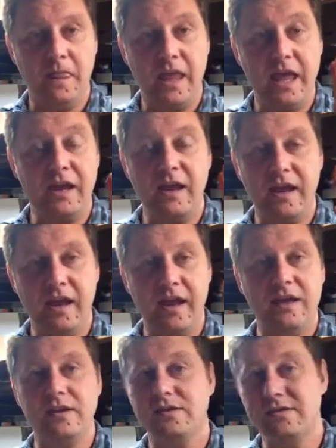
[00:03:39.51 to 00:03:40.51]
It
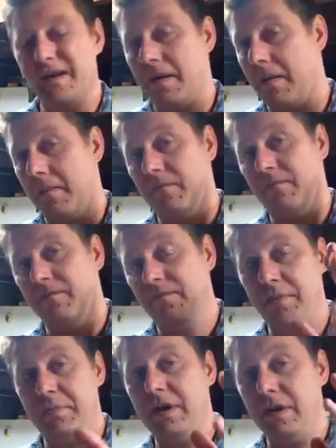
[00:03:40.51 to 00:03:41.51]
is
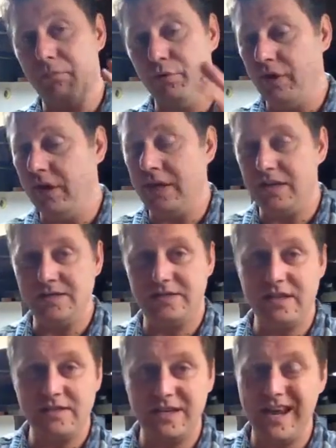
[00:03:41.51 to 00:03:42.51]
flippin' brilliant. It's
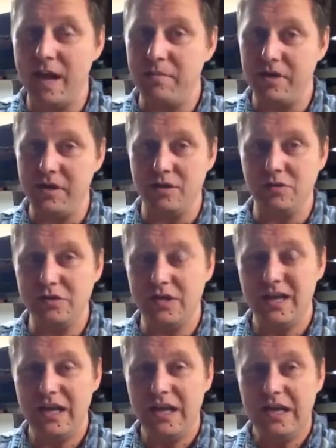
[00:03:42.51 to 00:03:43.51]
60 IBUs.
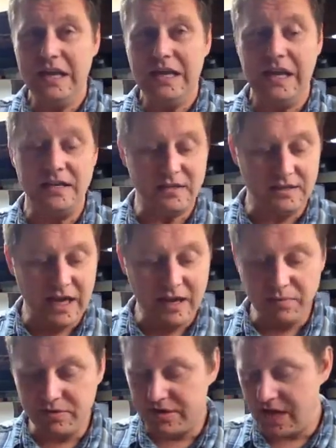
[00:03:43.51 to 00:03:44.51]
It's a
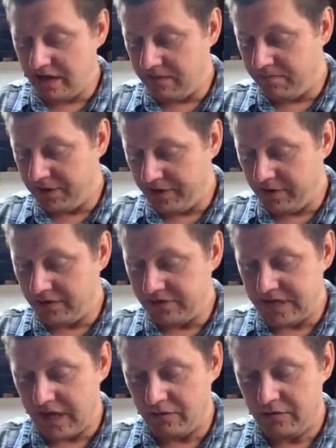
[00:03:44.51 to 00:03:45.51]
9% Imperial
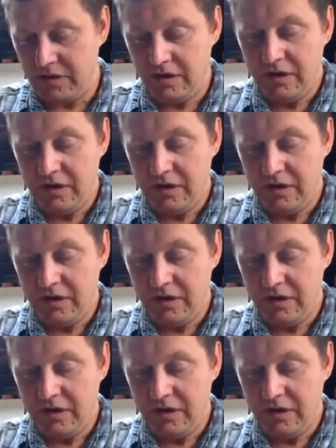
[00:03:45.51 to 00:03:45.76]
Stout.